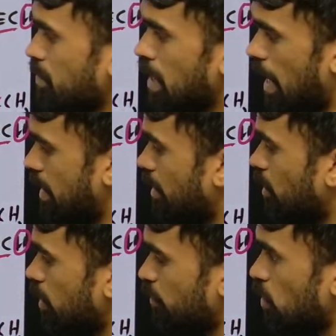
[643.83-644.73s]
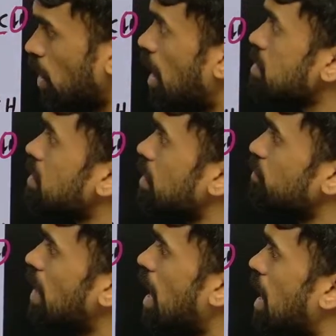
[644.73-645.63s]
And if
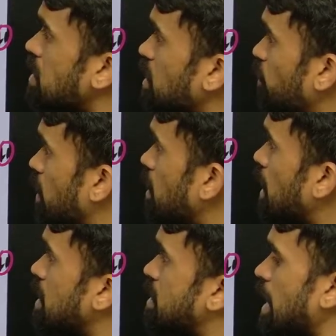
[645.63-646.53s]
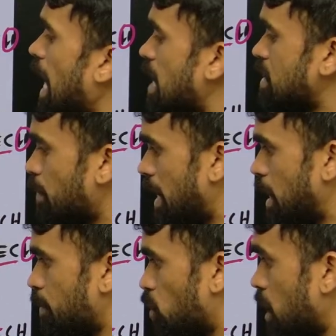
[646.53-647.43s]
they ask for Z as a minor
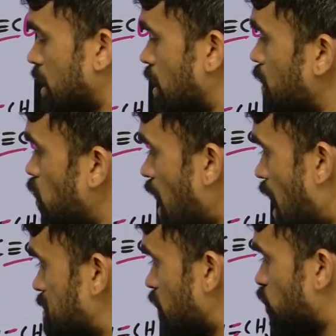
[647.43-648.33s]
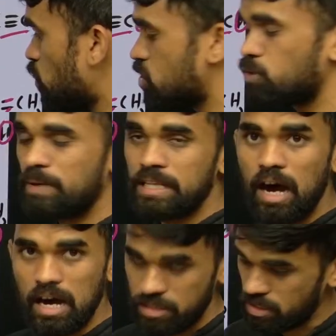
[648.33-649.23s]
product, your option 4 should be the
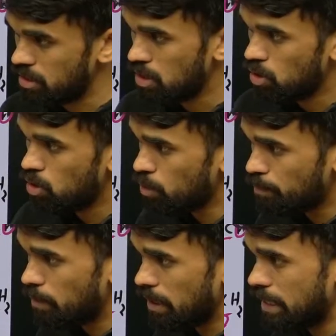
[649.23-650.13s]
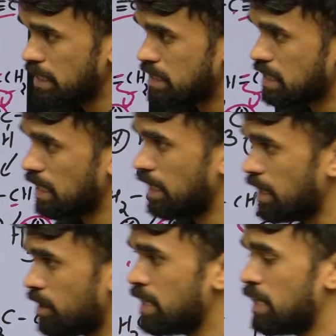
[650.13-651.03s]
answer. Hope it is
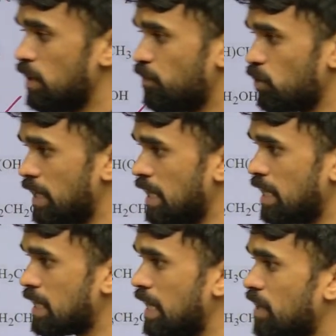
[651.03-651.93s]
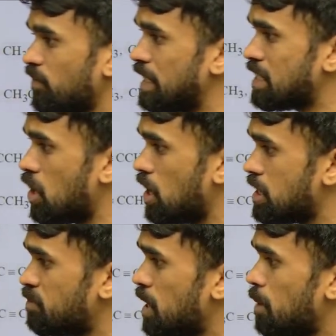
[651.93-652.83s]
clear. If you really clear with this
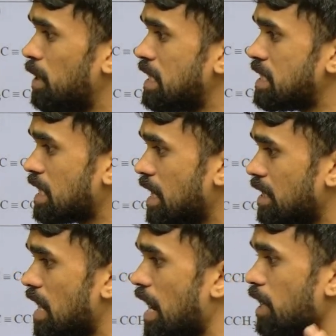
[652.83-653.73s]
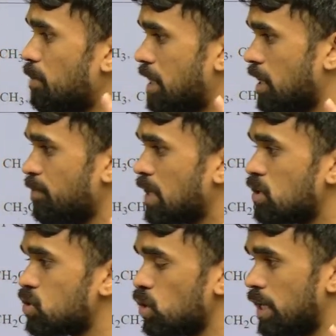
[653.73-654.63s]
concept, please click on the like button
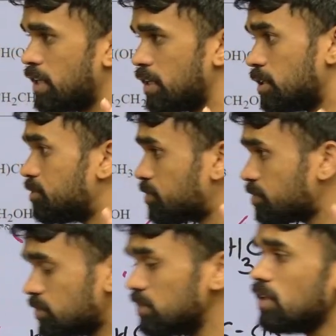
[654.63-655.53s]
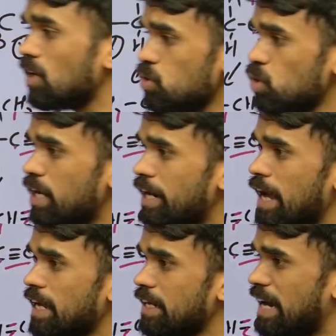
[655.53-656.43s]
so that I
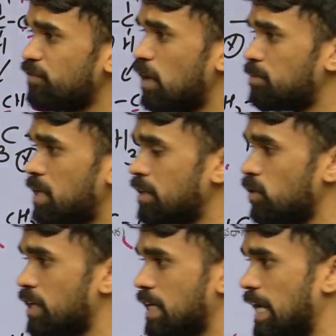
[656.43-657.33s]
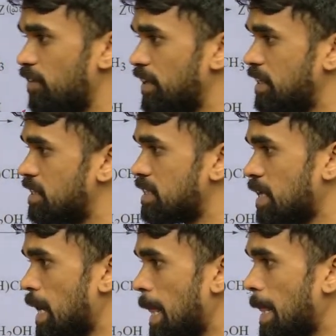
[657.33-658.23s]
can confirm that you are clear with this.
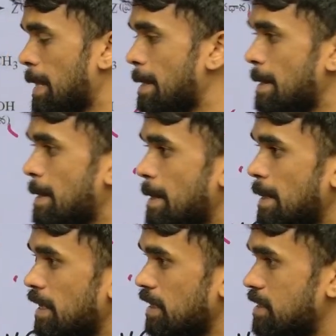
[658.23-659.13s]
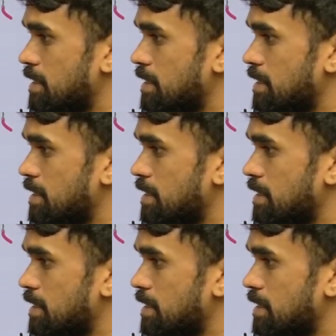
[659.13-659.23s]
Yes.